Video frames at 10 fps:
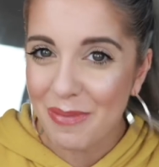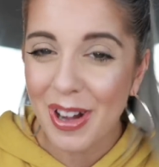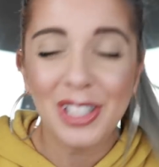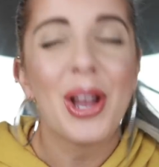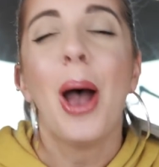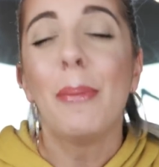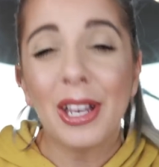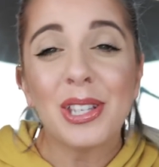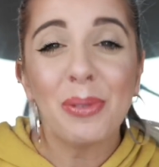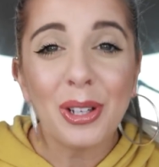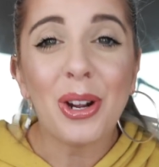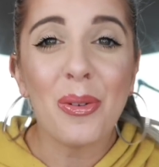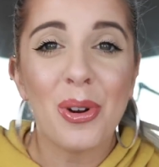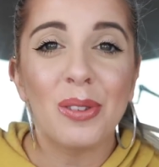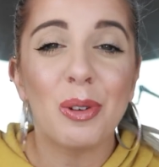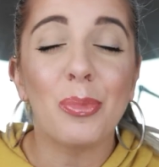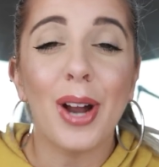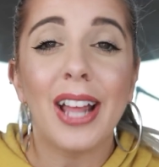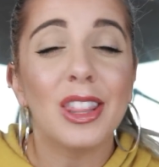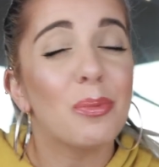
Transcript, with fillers: so much because they really are a wonderful brand.